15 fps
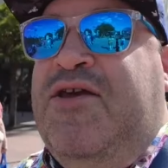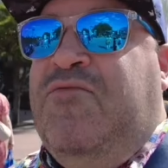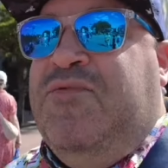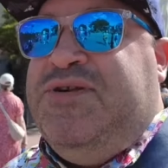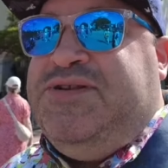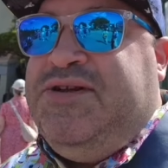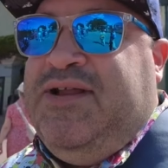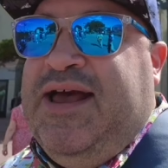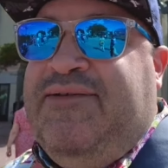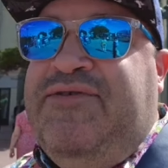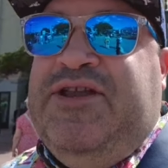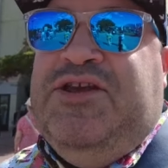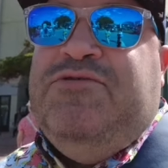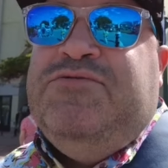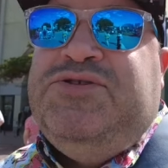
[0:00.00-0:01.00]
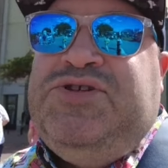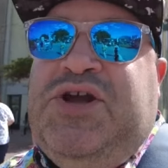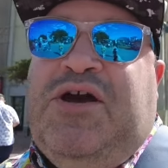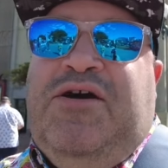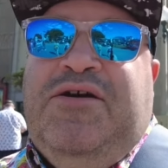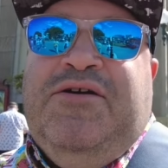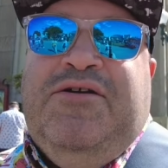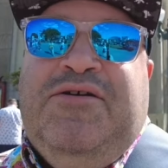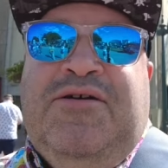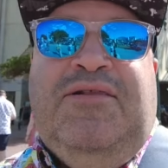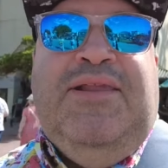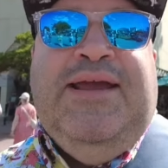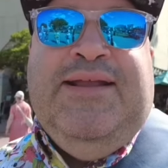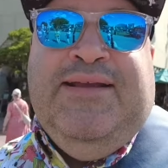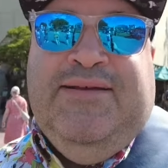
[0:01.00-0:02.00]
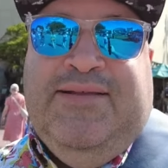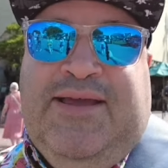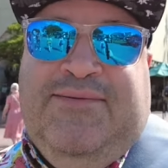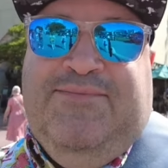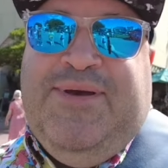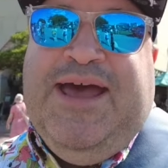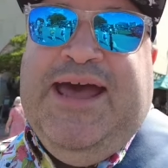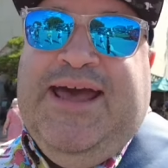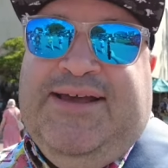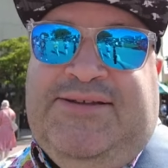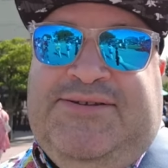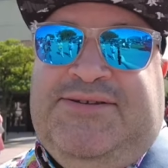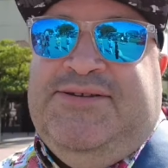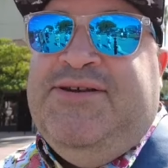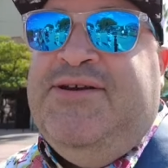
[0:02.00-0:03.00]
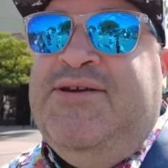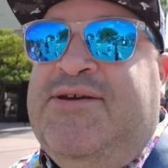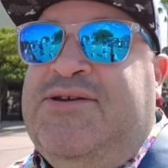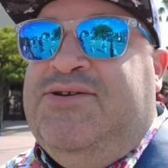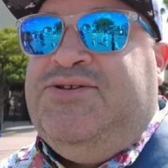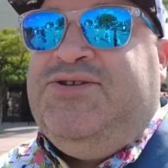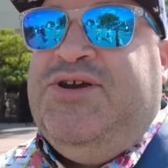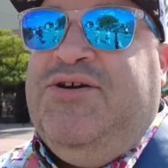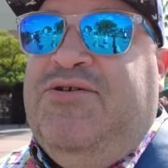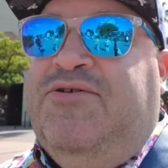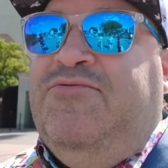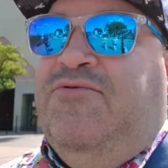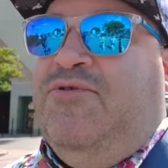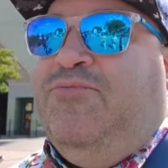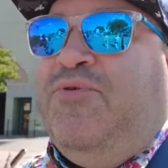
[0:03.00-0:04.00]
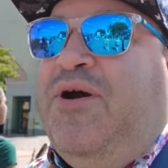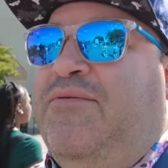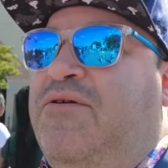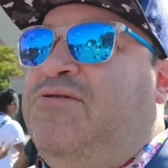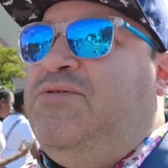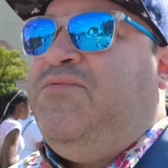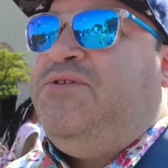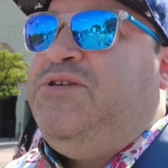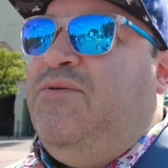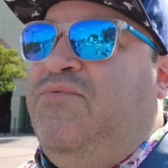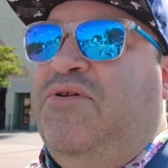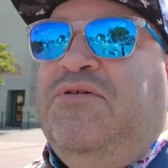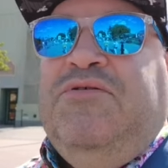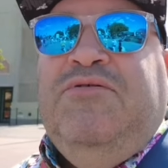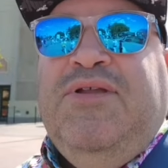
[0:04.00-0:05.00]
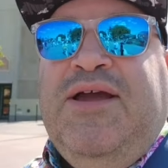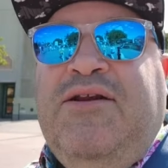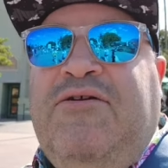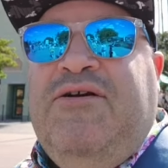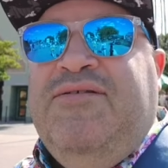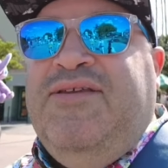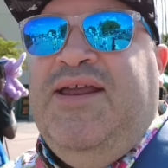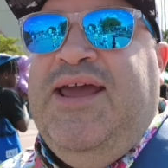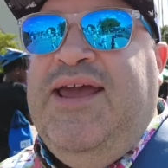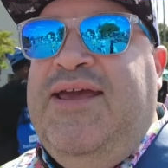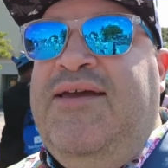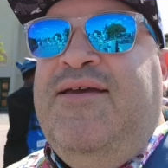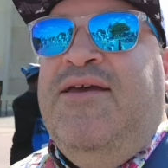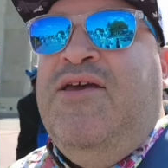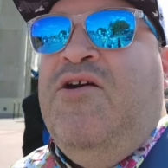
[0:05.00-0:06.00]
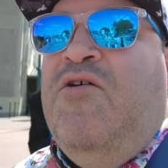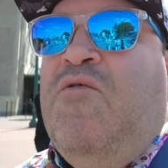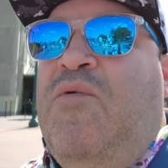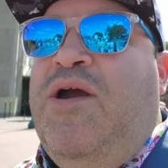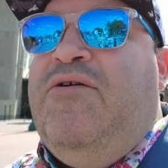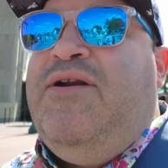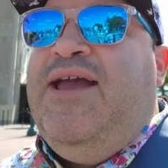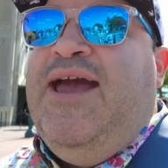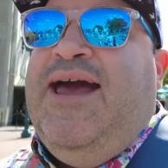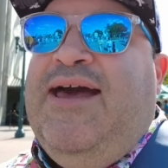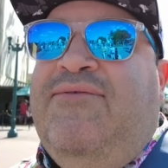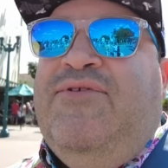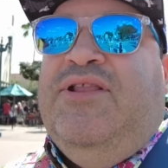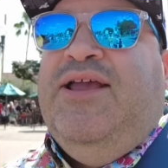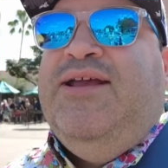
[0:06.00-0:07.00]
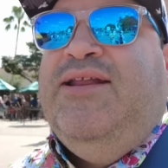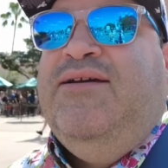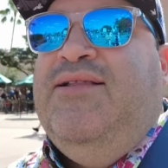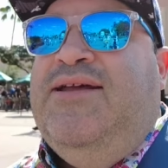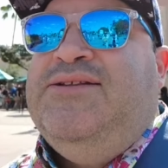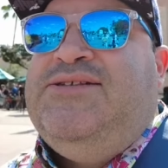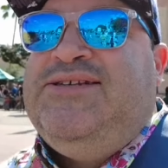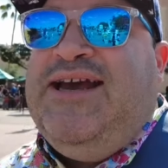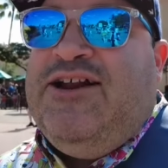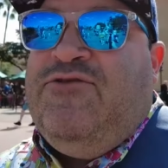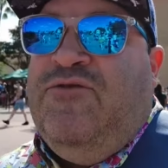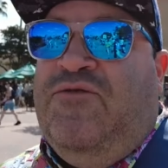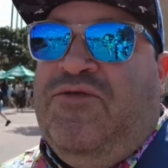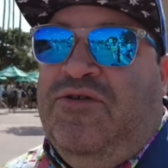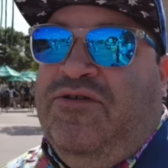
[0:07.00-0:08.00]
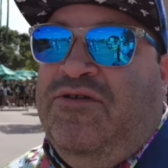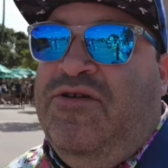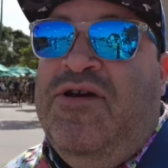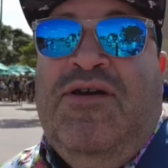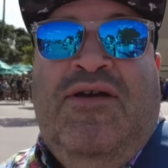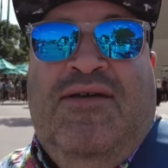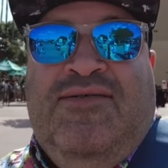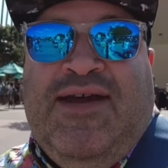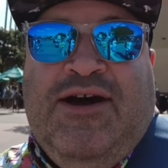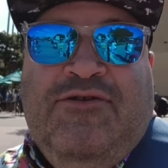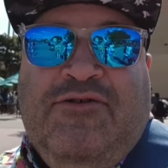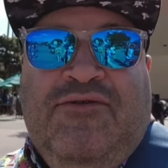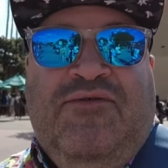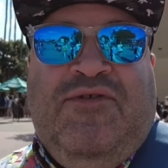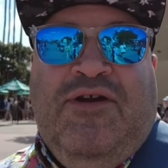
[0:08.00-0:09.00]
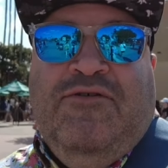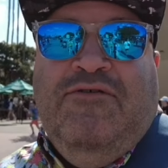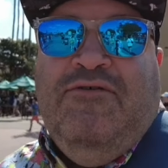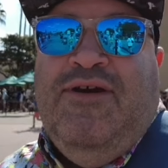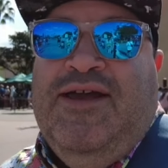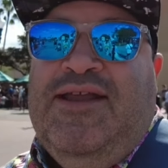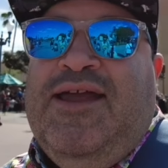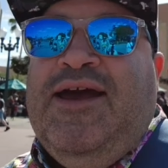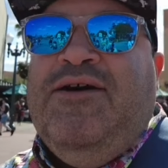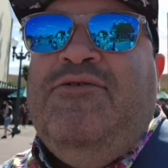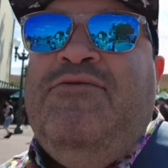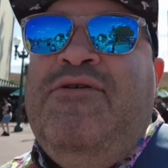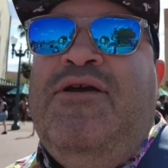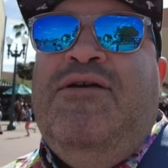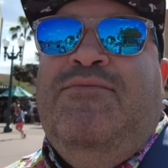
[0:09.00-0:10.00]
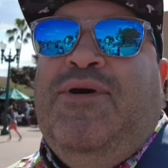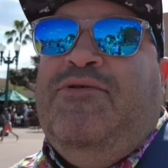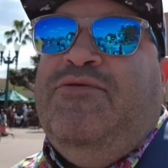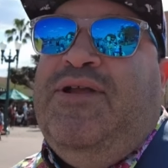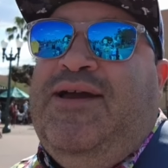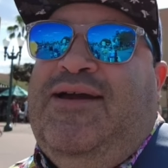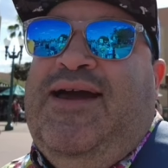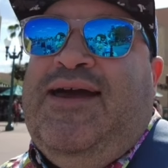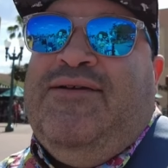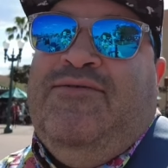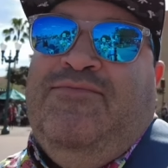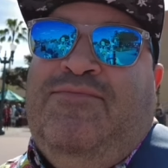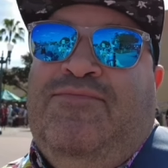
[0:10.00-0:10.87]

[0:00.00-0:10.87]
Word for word: We still haven't used our Lightning Lane pass, so we'll probably use something a little later on today. We already have a Lightning Lane scheduled for Tower of Terror right now, but we're like, eh.